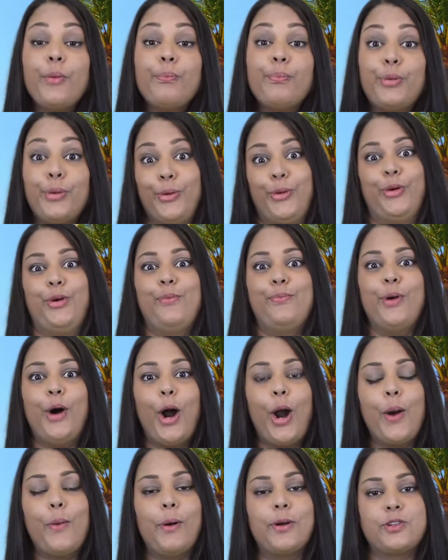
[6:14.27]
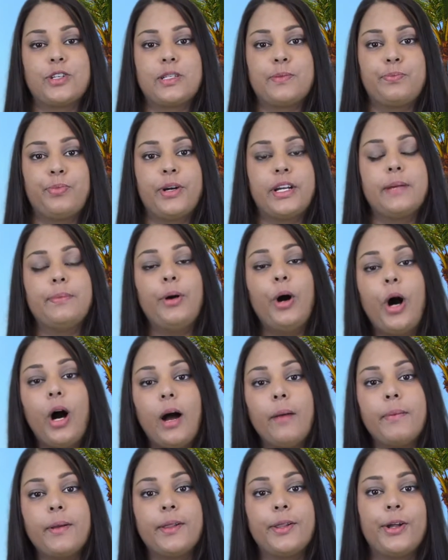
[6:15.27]
pool bar, which is pretty
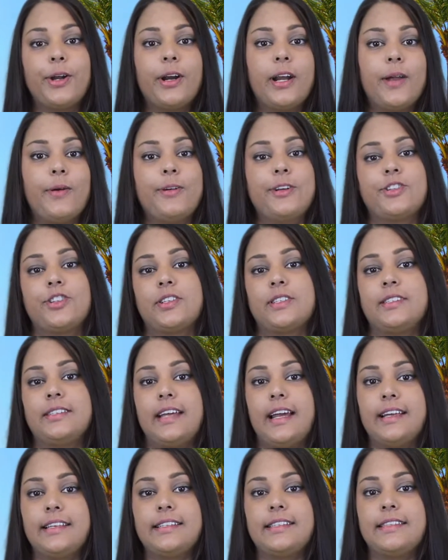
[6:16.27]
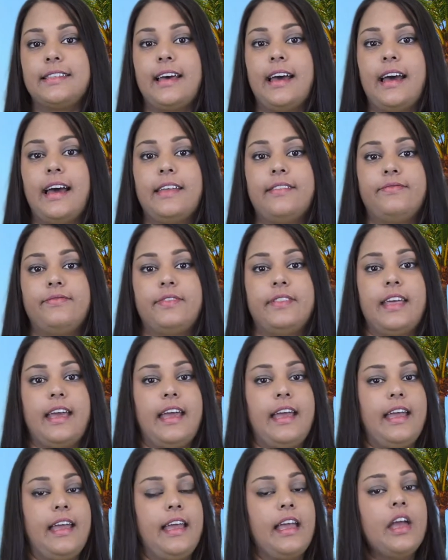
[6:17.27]
popular. It was just nice that
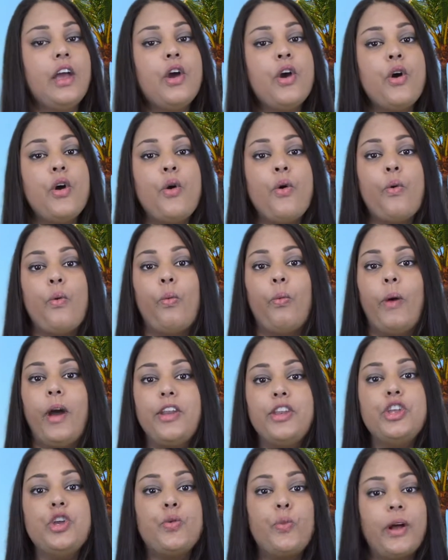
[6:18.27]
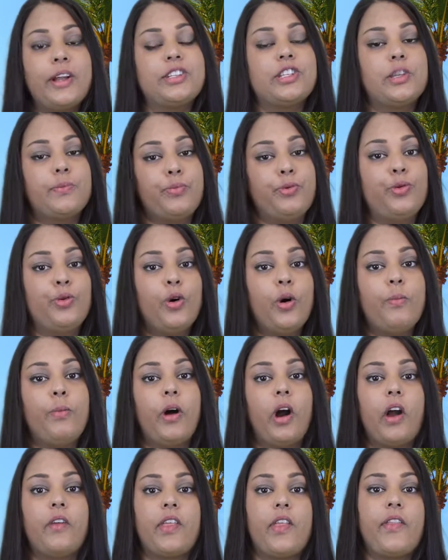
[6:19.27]
when you went to the pool
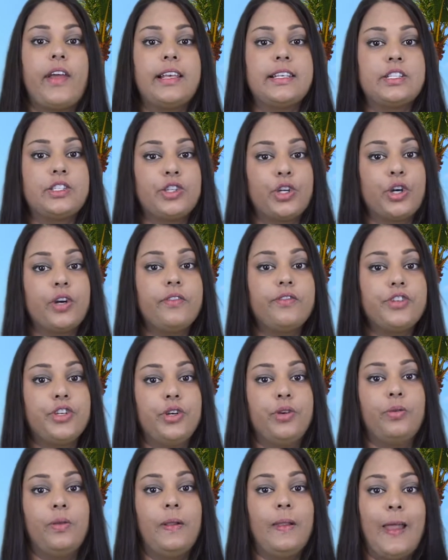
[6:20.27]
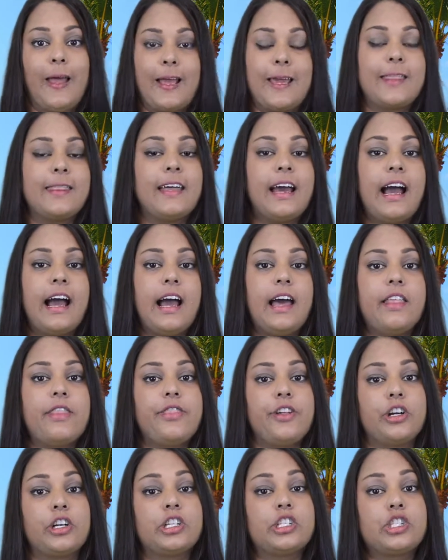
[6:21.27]
bar, that they served you like that.
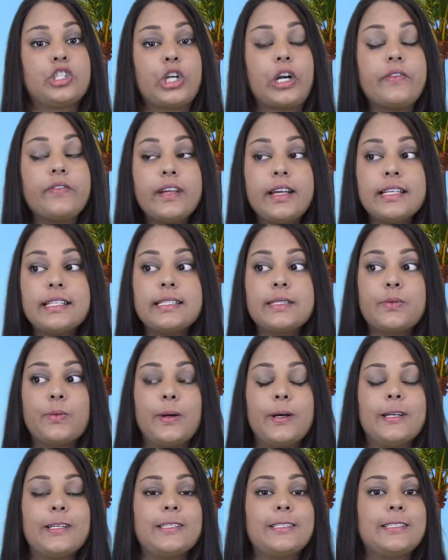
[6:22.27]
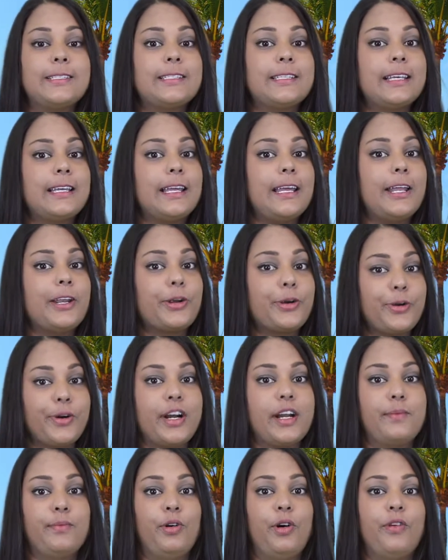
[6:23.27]
Their service was
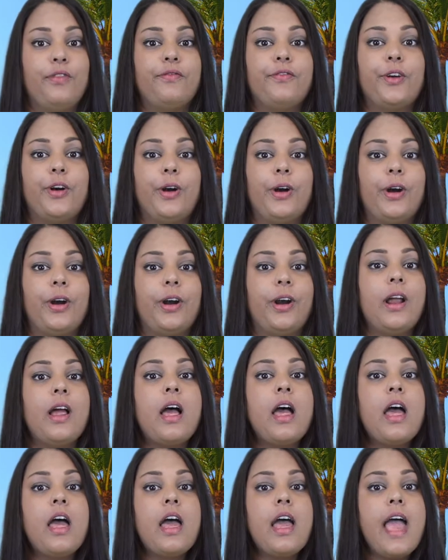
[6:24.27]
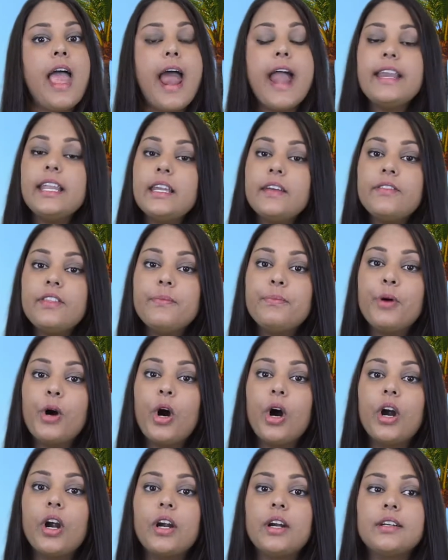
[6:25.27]
incredible. For any of the
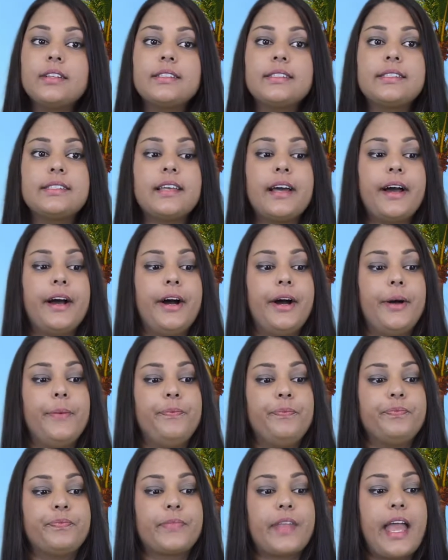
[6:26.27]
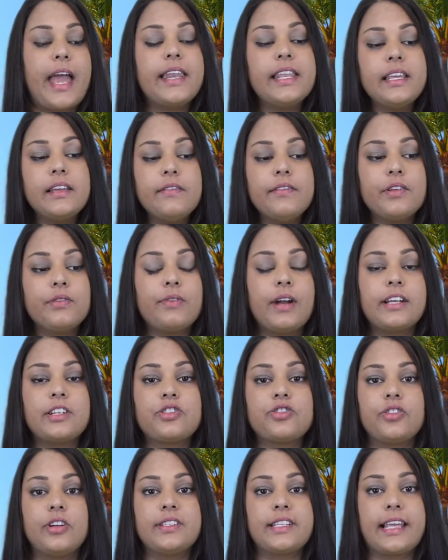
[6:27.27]
bars, any of the
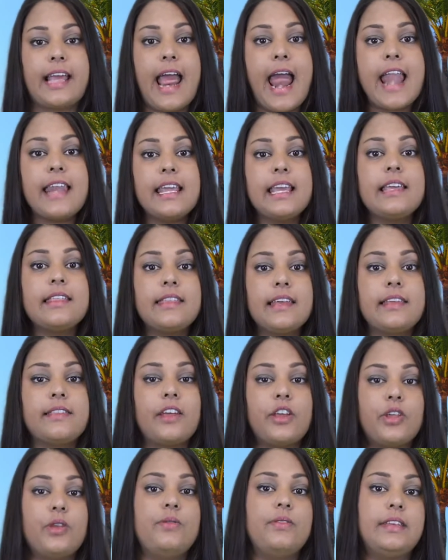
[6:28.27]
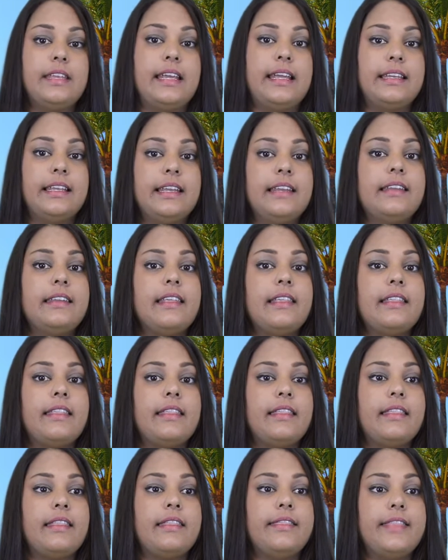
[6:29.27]
restaurants, anything that you needed,
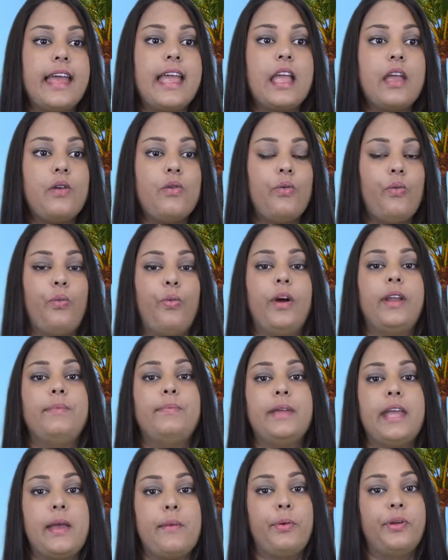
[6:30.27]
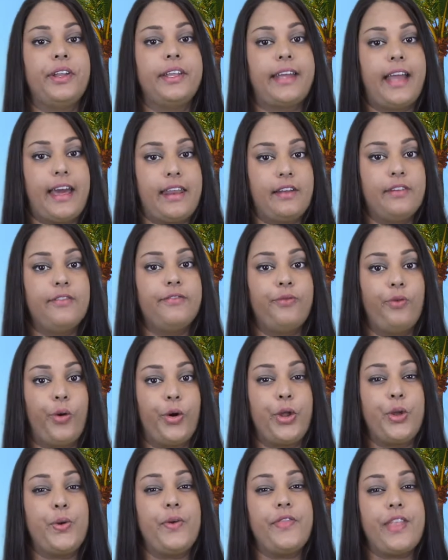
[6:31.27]
they would be able to get it for
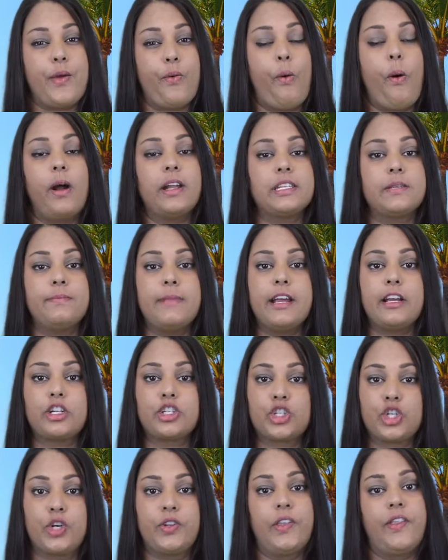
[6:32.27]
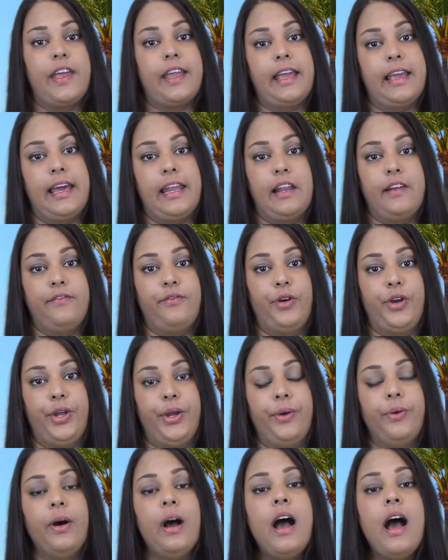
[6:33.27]
you, and they wanted to make sure that they could get it for
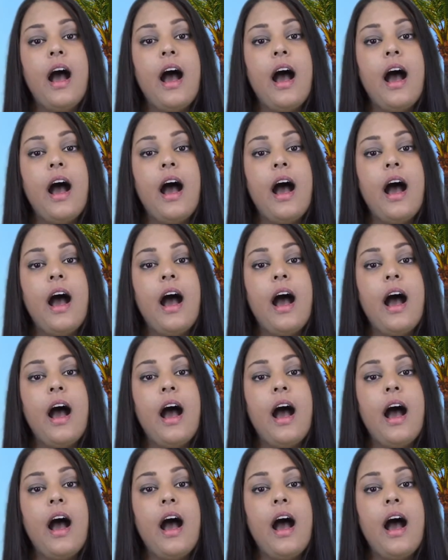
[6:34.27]
you.